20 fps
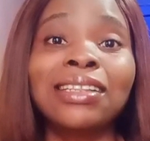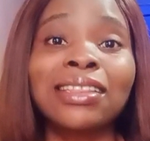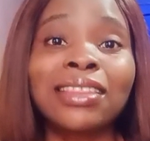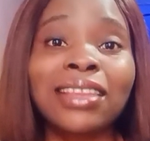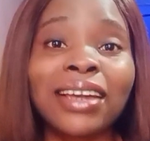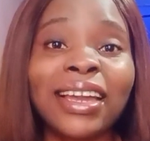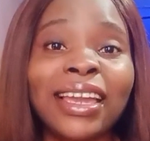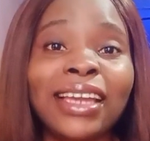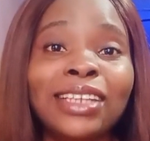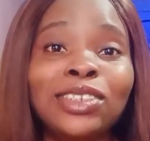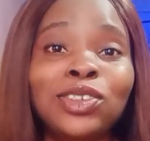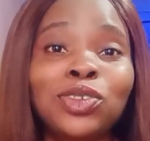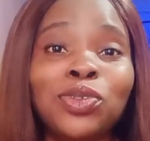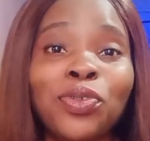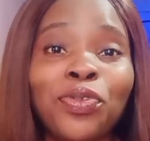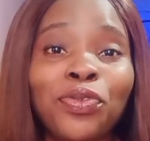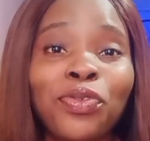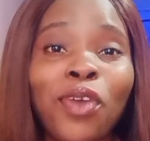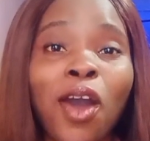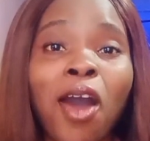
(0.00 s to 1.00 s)
3
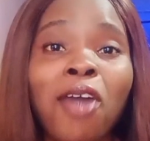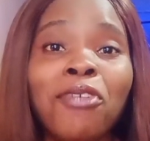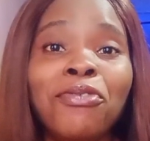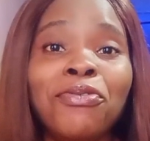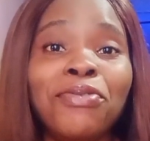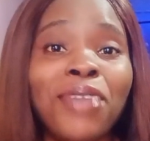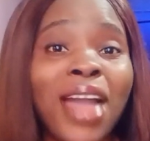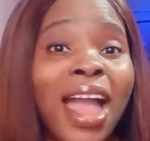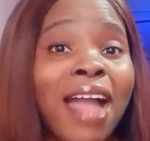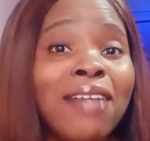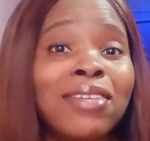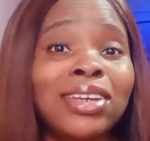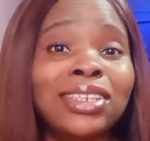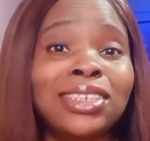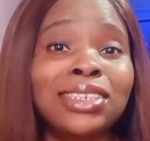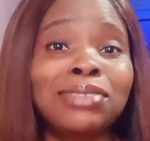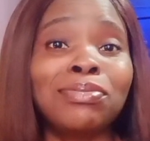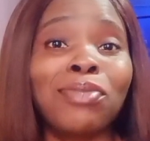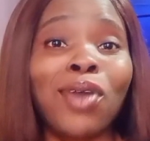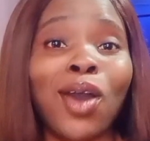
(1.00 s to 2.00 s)
to 4 very
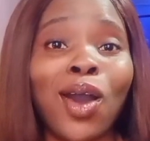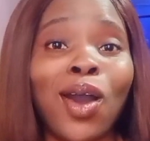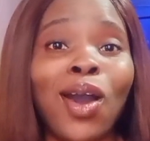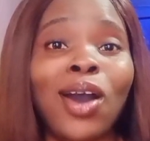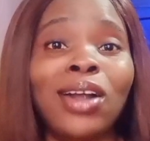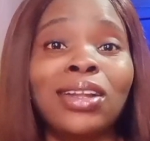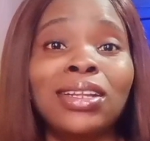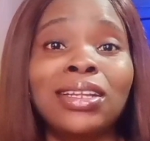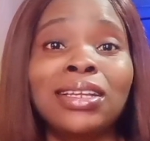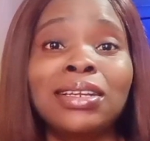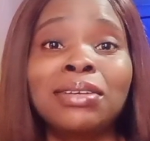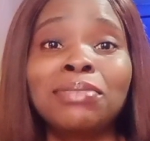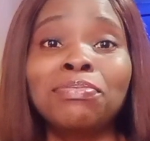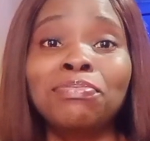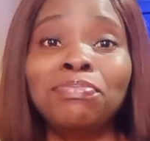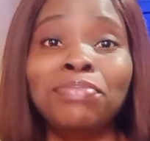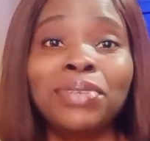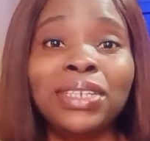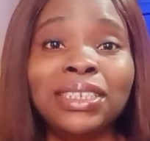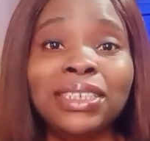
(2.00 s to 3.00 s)
small
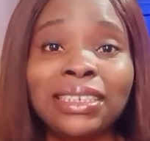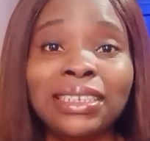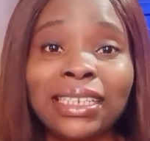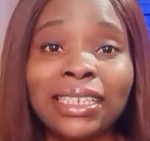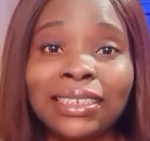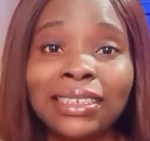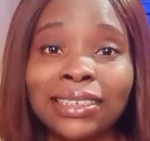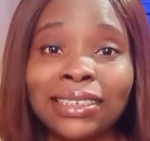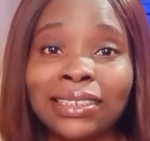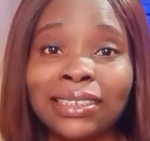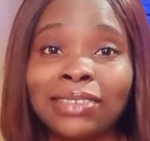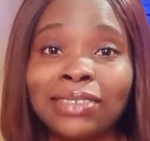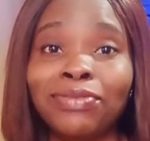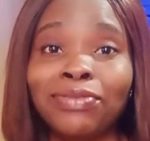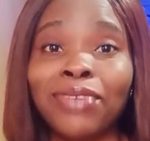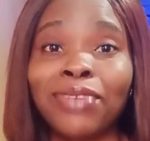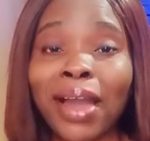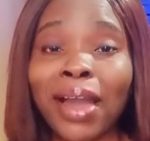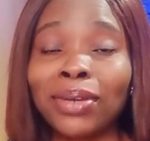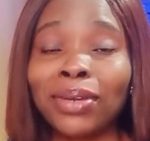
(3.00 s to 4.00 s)
pieces,
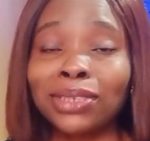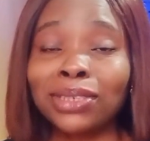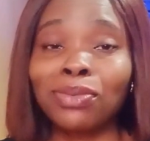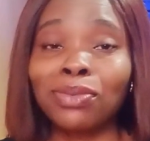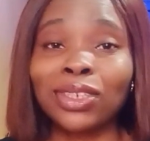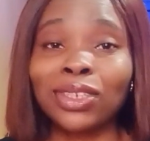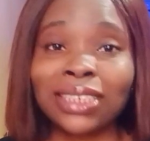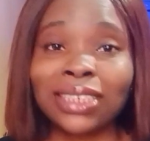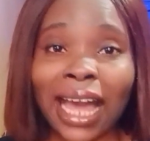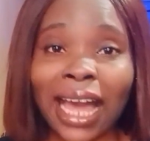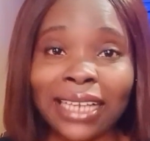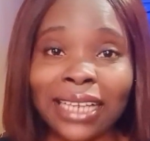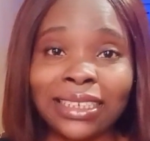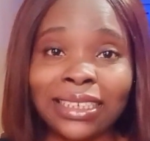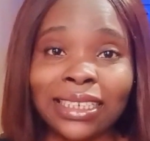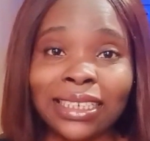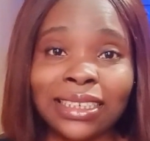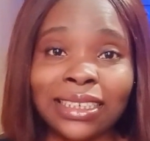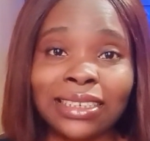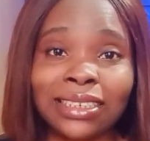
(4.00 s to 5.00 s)
very small
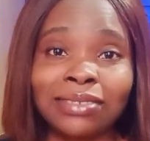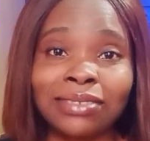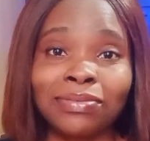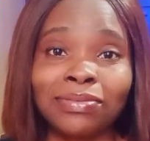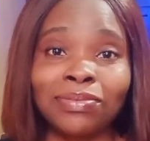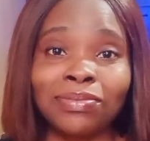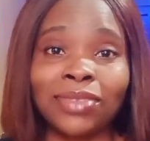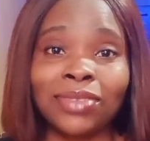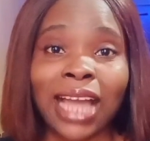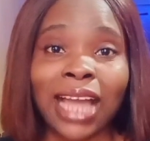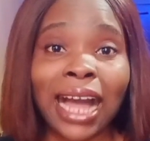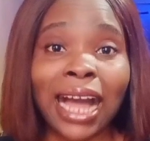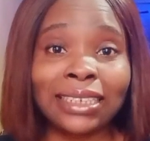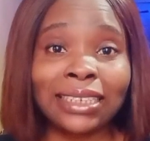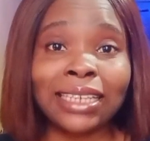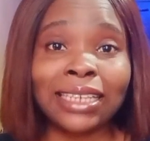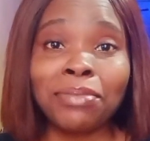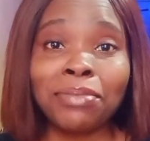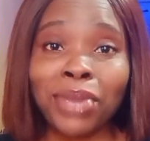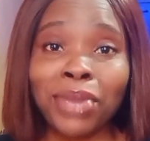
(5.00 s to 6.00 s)
sizes
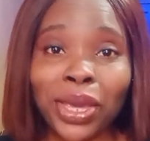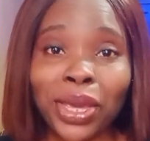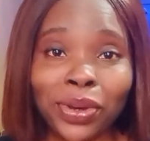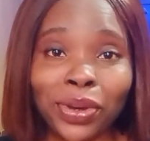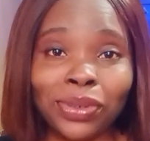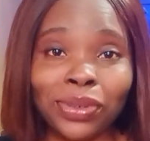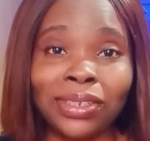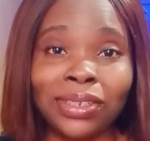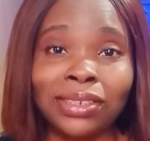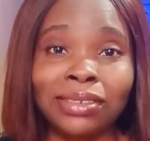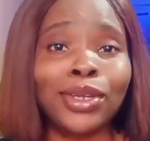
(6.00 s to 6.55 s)
at a meal.